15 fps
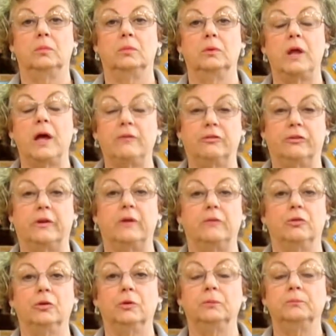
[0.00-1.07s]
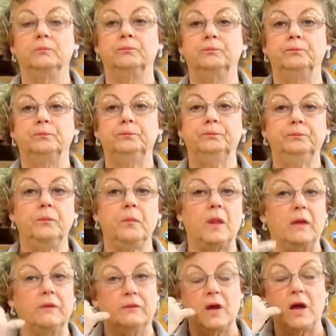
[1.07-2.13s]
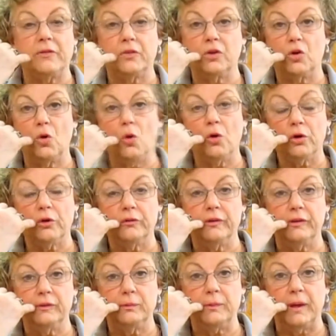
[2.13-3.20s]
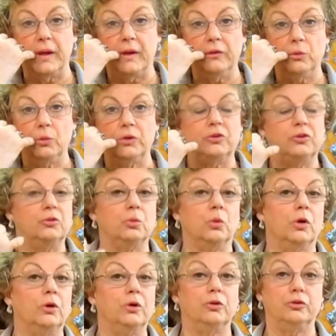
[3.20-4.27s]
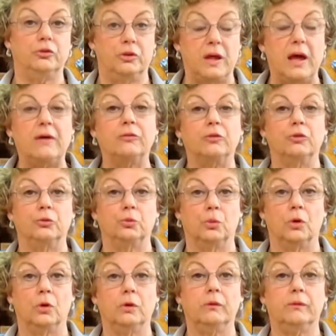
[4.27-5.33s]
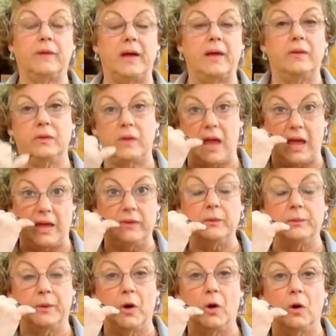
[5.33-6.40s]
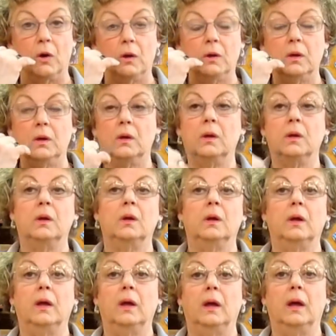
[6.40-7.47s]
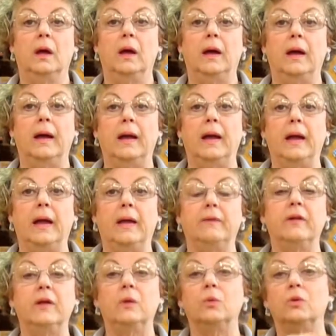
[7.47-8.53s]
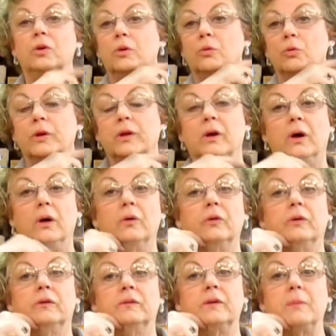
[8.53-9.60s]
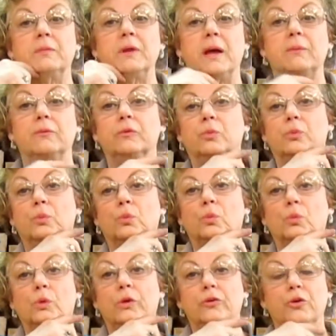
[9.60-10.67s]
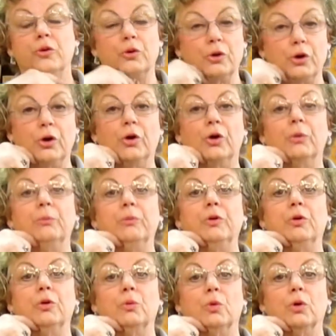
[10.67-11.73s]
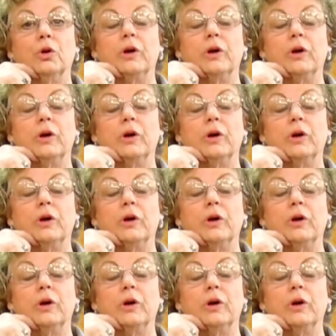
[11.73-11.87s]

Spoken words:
Lifesaver. It's got the corner of his mouth, which is where your snaffles work, that and the bar. And then sometimes with your curb, you can work